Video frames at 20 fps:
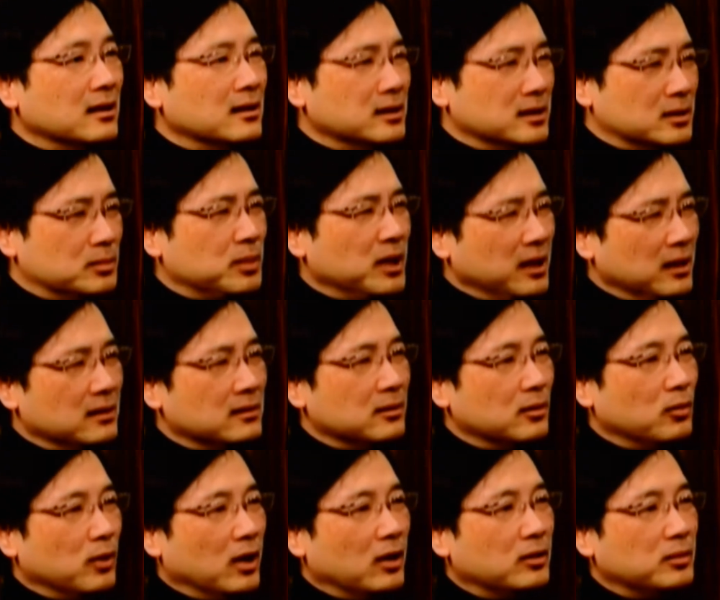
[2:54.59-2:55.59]
is
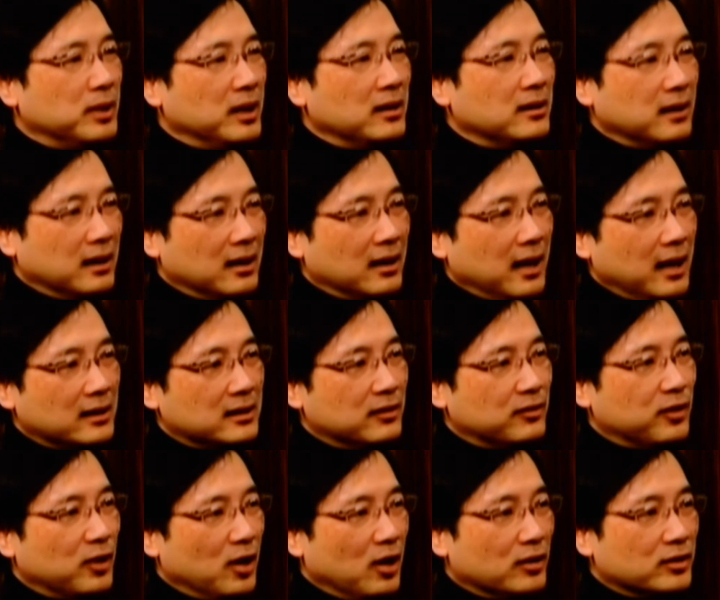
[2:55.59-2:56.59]
being
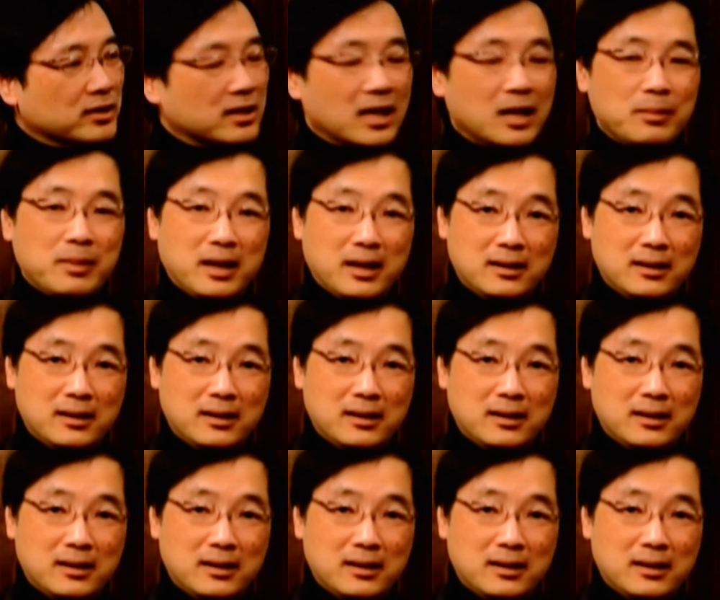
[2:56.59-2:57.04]
neglected for a long time,